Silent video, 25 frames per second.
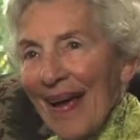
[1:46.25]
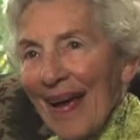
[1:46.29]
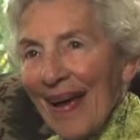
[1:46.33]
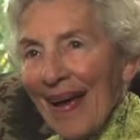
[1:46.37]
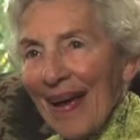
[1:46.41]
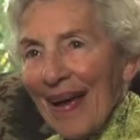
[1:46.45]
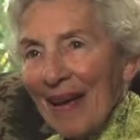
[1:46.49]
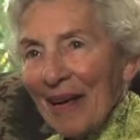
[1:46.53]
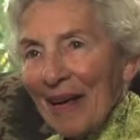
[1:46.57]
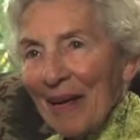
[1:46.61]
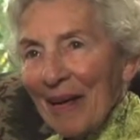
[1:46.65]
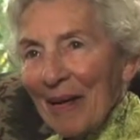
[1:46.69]

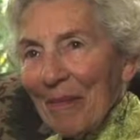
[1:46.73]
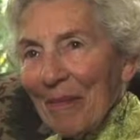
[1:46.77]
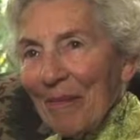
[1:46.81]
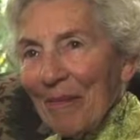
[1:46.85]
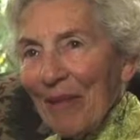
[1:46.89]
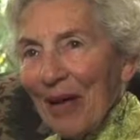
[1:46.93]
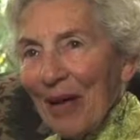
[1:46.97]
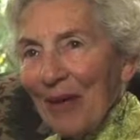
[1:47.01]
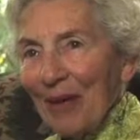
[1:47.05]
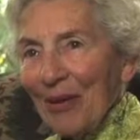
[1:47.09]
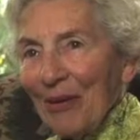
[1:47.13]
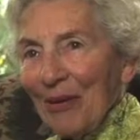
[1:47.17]
And
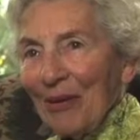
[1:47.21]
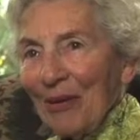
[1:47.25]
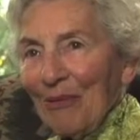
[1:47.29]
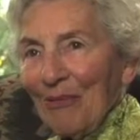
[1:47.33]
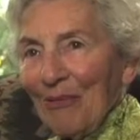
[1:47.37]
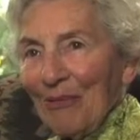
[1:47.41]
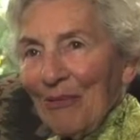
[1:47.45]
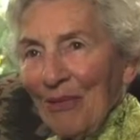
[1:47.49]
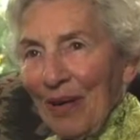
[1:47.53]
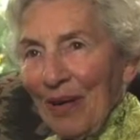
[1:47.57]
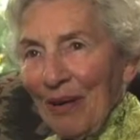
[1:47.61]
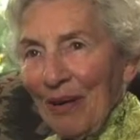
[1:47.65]
my good
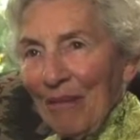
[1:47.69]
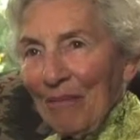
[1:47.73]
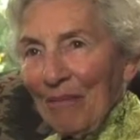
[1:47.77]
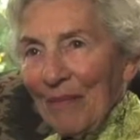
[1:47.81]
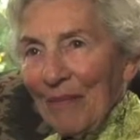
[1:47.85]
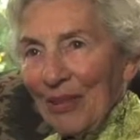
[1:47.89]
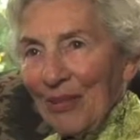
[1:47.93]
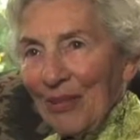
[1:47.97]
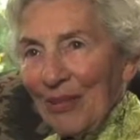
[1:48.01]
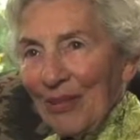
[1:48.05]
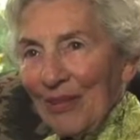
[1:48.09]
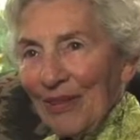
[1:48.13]

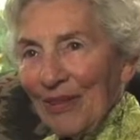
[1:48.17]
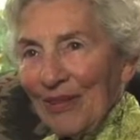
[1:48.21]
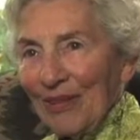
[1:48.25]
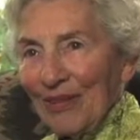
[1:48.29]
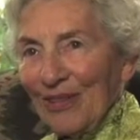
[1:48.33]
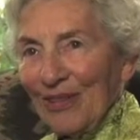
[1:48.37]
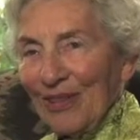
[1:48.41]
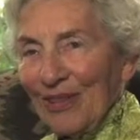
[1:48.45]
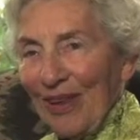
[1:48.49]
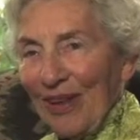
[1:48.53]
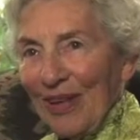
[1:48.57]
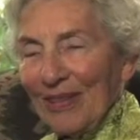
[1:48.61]
friend
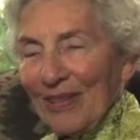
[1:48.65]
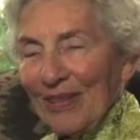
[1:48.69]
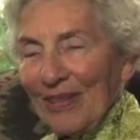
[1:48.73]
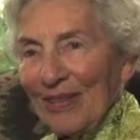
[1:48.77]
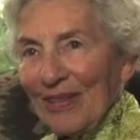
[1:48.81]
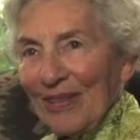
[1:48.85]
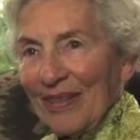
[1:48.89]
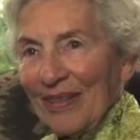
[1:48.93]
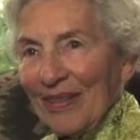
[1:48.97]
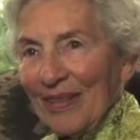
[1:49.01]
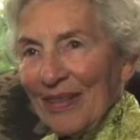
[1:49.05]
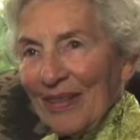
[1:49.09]
Mitchell
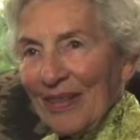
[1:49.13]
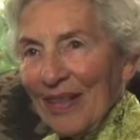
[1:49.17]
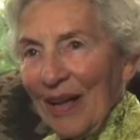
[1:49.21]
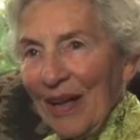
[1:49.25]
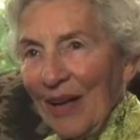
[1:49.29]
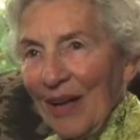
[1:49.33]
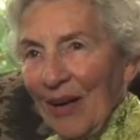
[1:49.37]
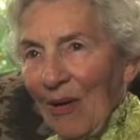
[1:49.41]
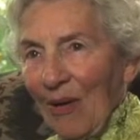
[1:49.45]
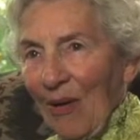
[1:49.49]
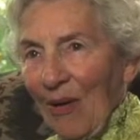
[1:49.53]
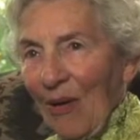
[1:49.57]
Johnson
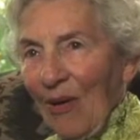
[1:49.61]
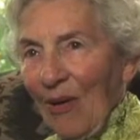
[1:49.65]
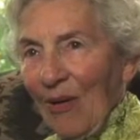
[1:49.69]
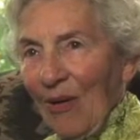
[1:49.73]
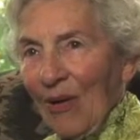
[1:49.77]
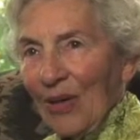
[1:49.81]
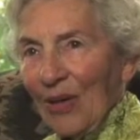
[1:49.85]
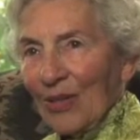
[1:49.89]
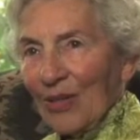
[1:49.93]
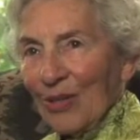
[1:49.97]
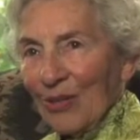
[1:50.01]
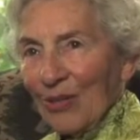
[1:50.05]
said,
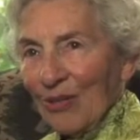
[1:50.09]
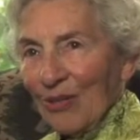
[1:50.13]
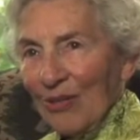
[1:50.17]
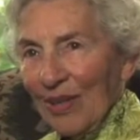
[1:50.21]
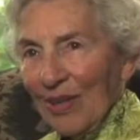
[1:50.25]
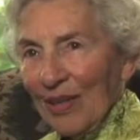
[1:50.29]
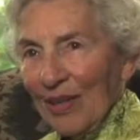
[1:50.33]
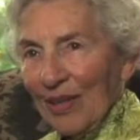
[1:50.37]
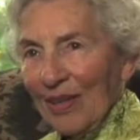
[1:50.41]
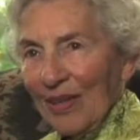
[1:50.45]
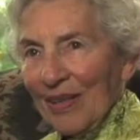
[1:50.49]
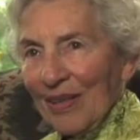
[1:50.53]
Oh, it's
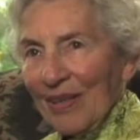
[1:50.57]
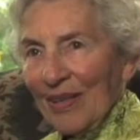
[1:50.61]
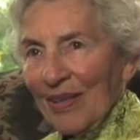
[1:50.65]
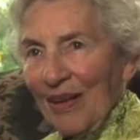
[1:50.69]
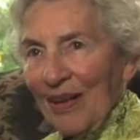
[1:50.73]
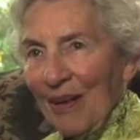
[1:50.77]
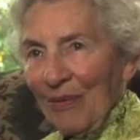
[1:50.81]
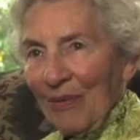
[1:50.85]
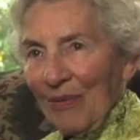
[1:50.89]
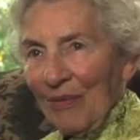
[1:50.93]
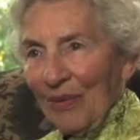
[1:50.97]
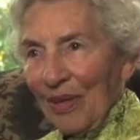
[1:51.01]
really
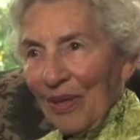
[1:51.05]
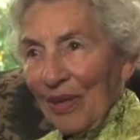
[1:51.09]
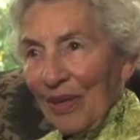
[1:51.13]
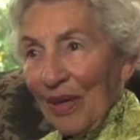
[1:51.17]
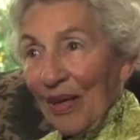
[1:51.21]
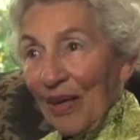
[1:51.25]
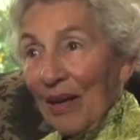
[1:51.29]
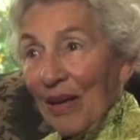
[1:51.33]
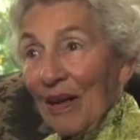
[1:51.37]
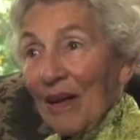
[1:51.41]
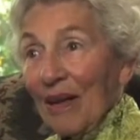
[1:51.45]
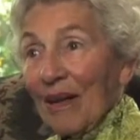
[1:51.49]

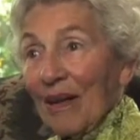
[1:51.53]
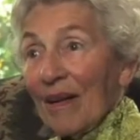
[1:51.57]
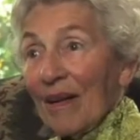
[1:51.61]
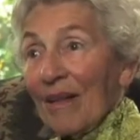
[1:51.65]
lovely.